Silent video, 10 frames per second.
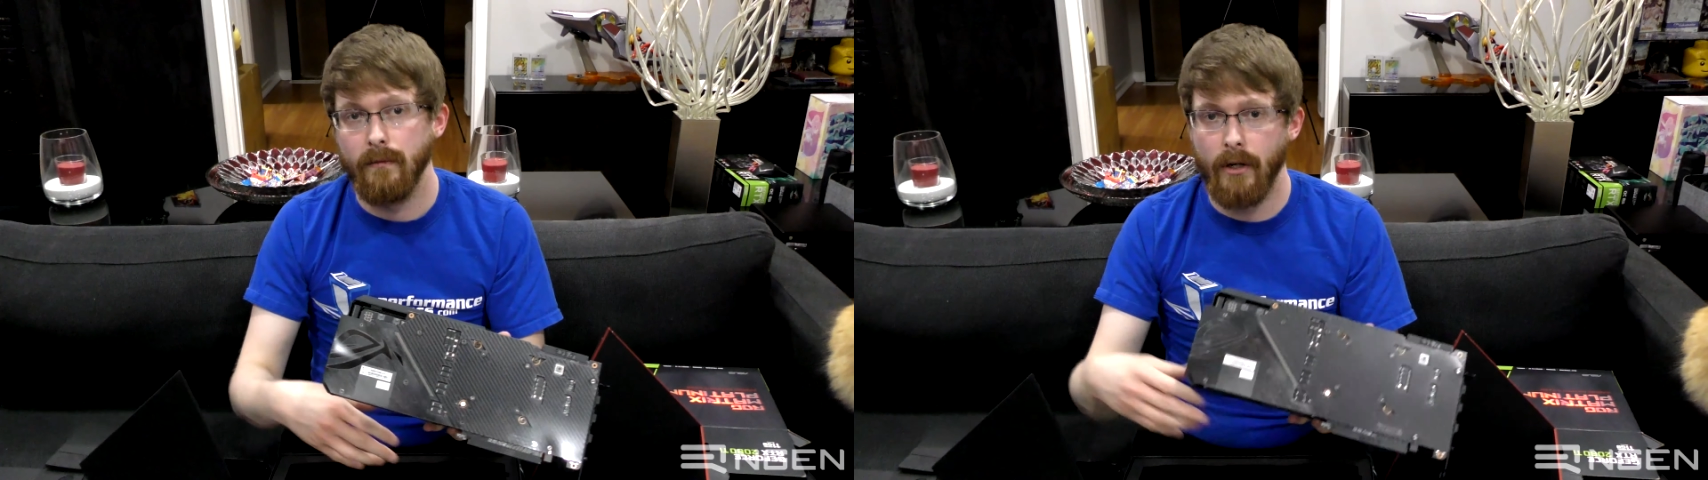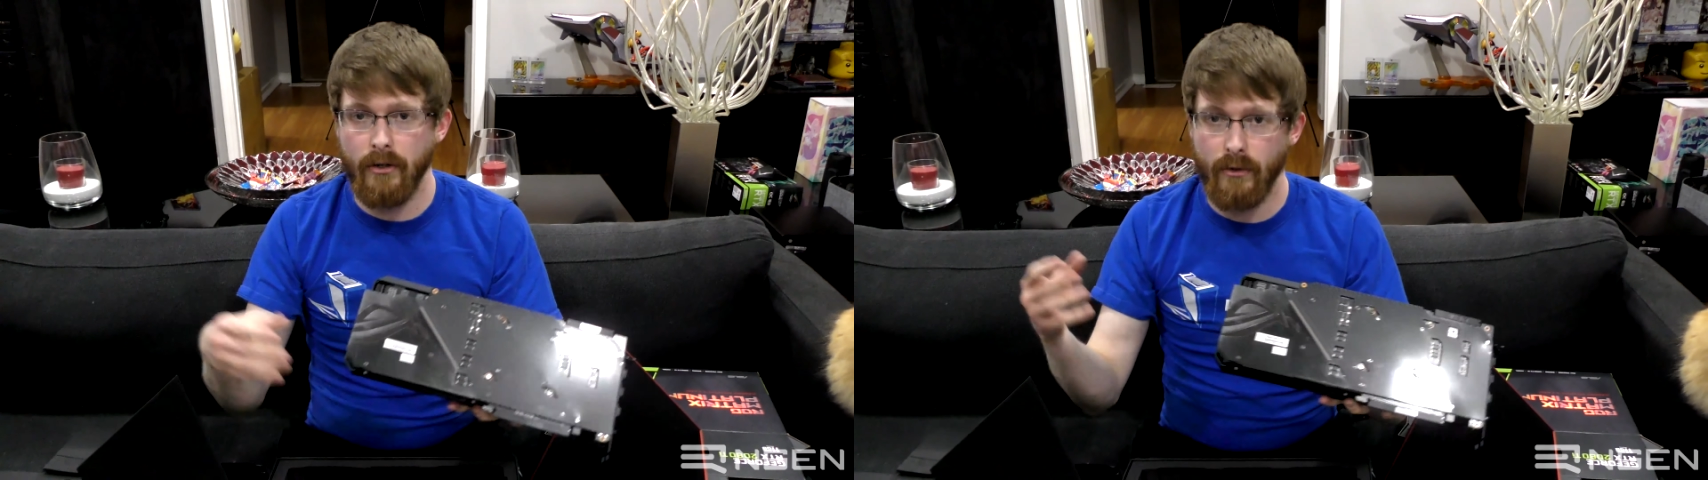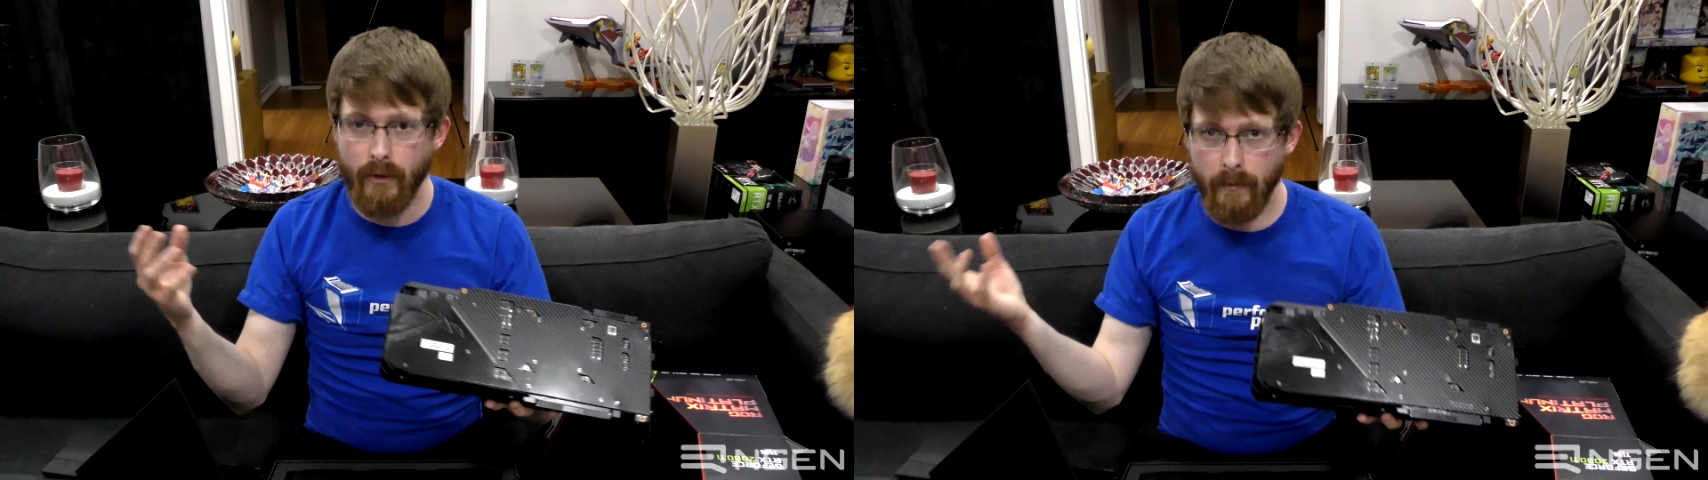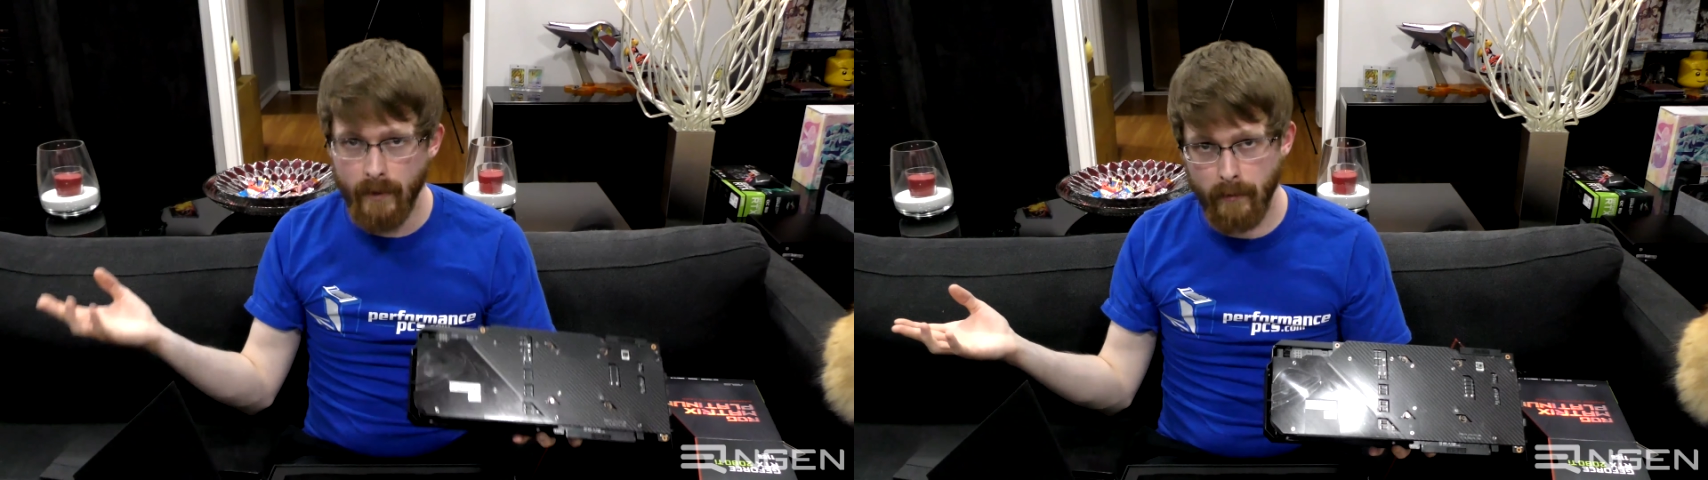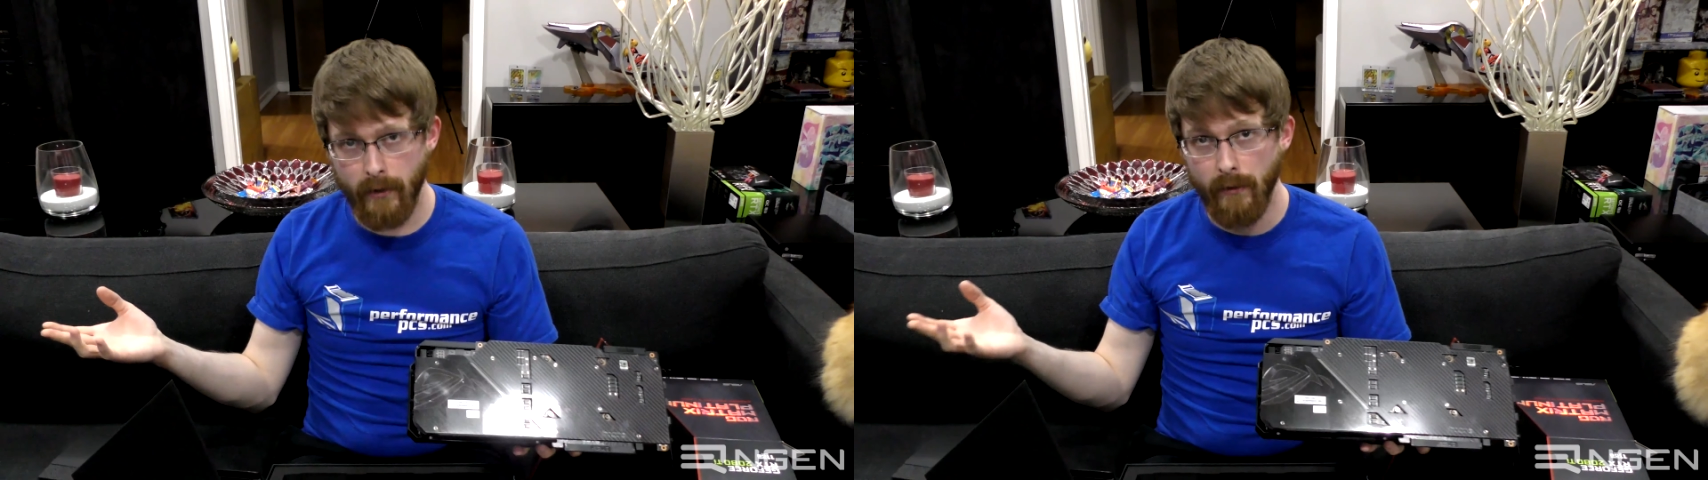
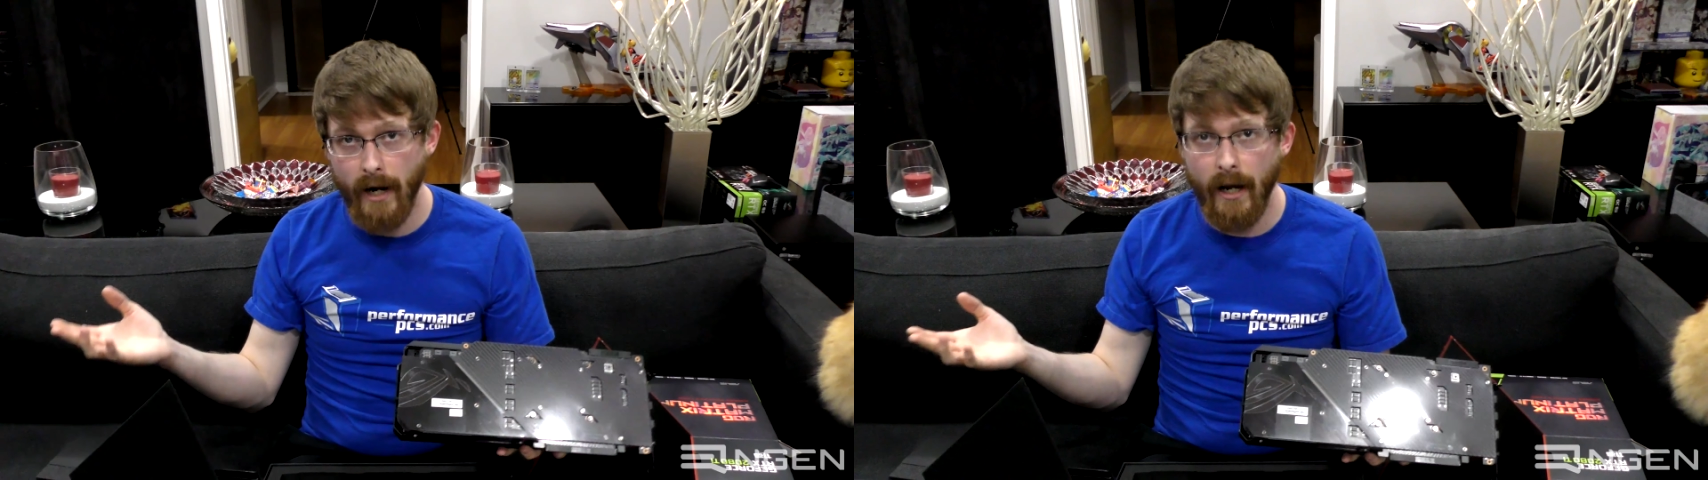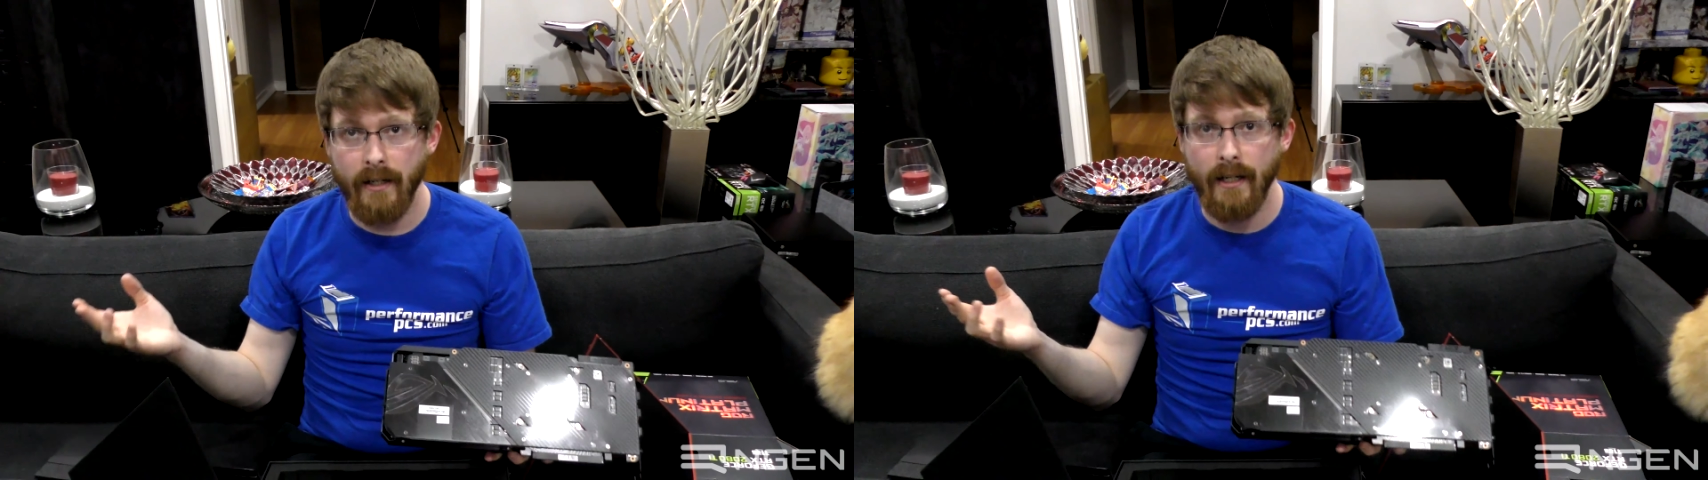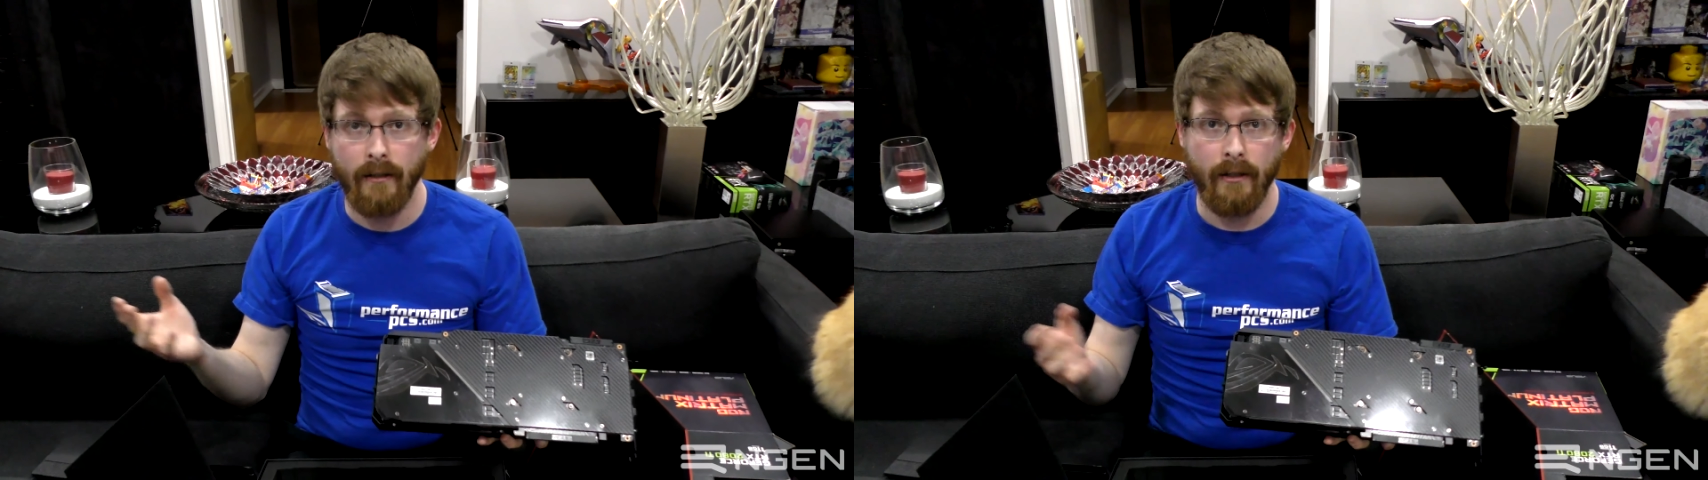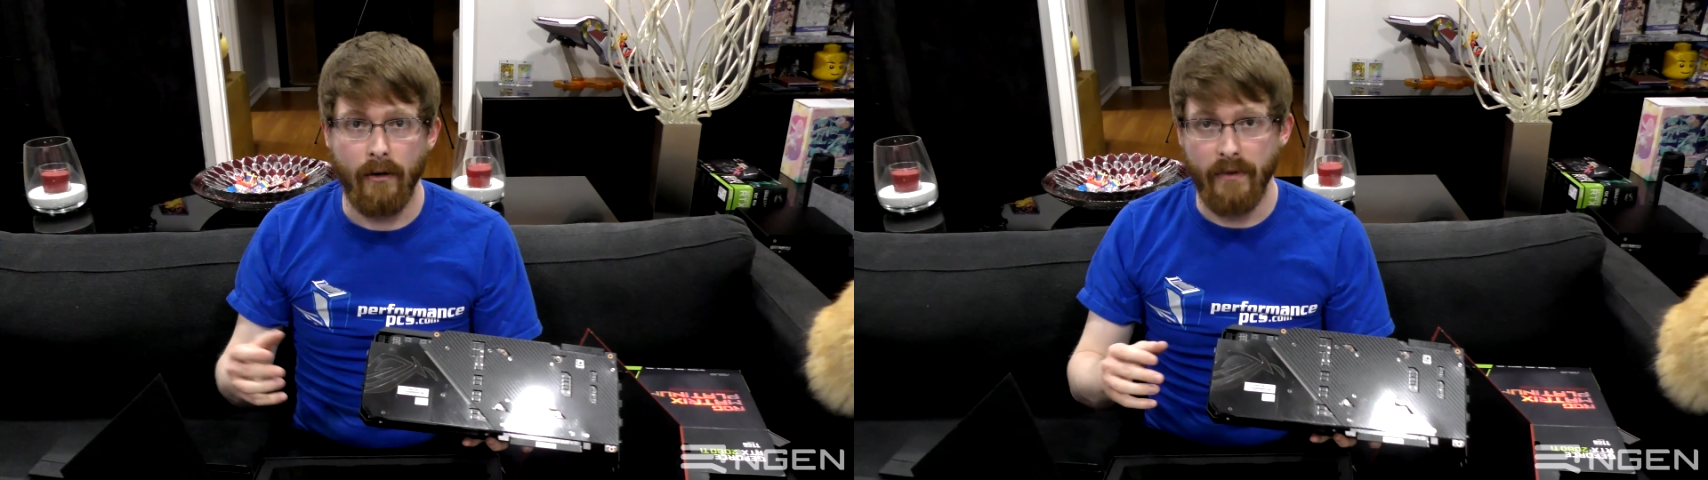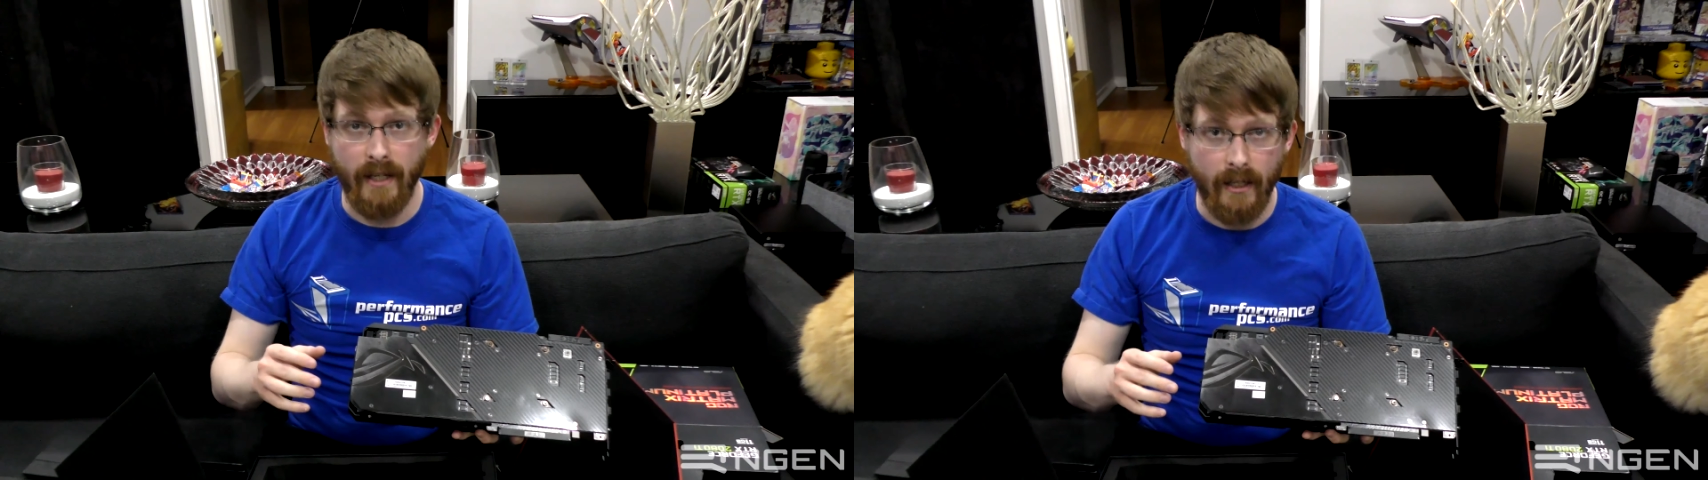120mm rad dangling
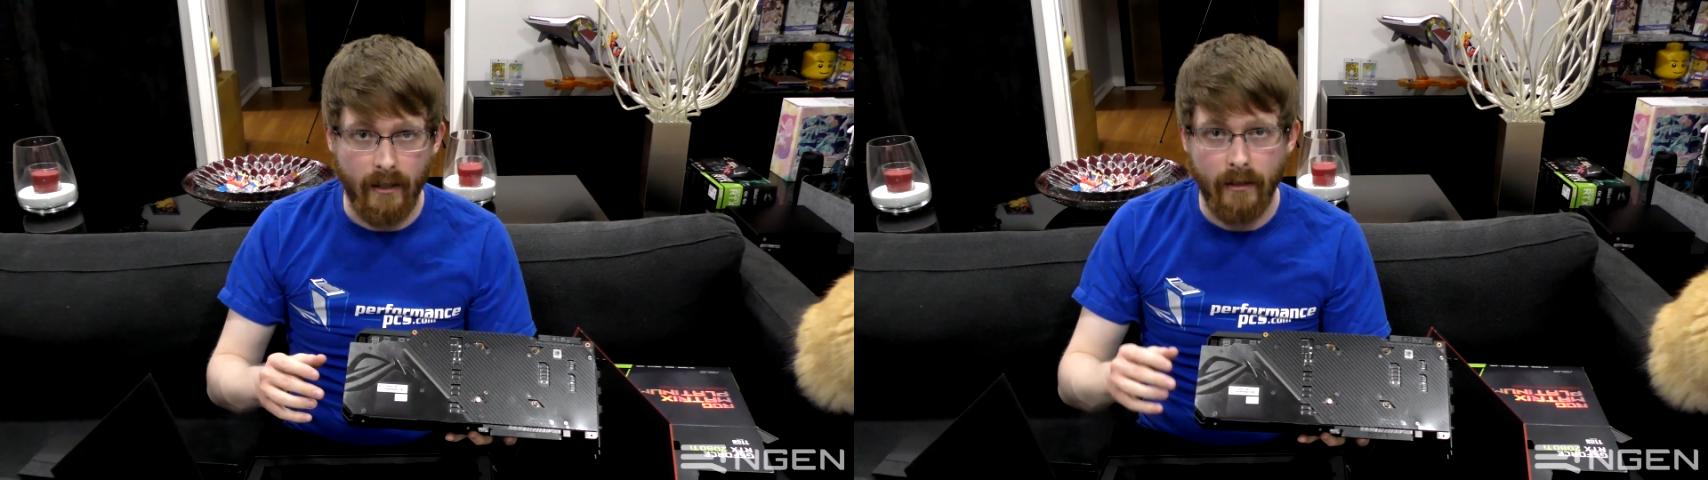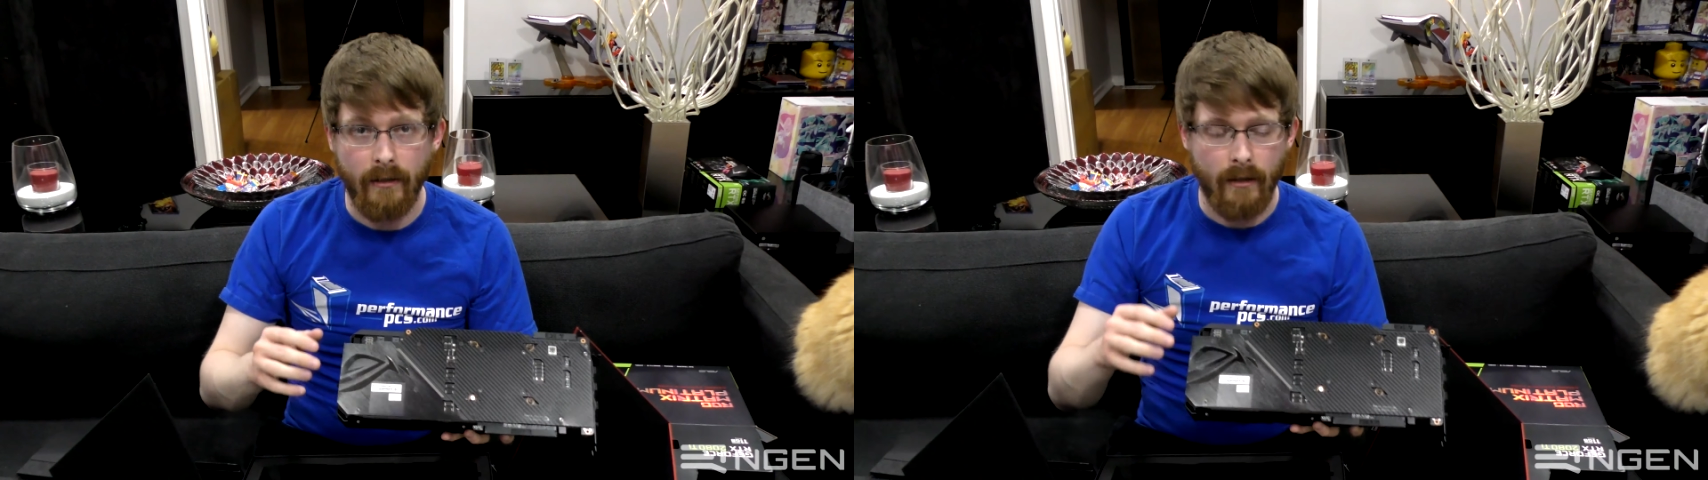off the end,